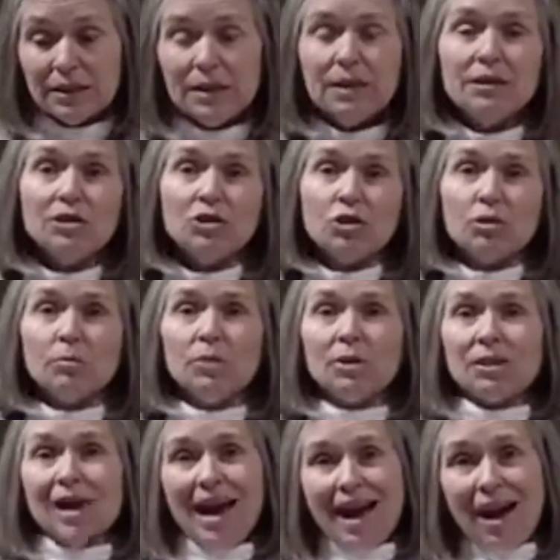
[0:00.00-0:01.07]
determines
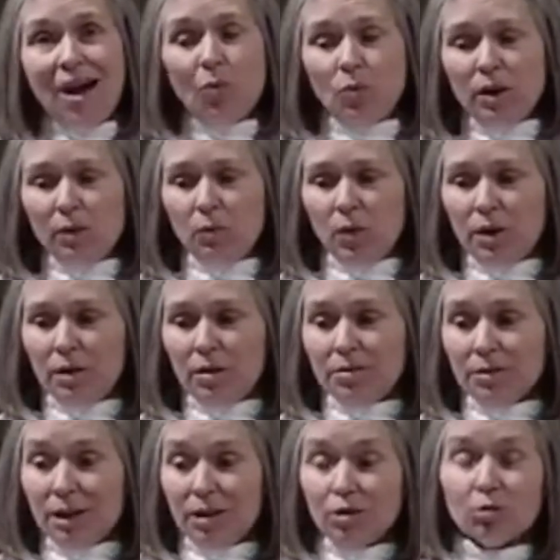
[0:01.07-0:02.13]
how we will
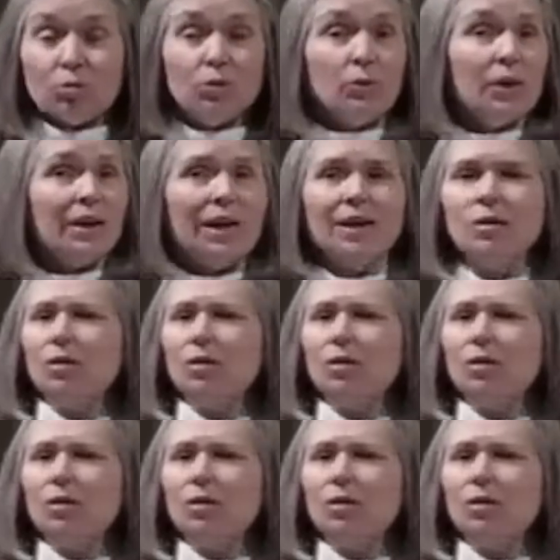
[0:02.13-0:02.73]
get through it and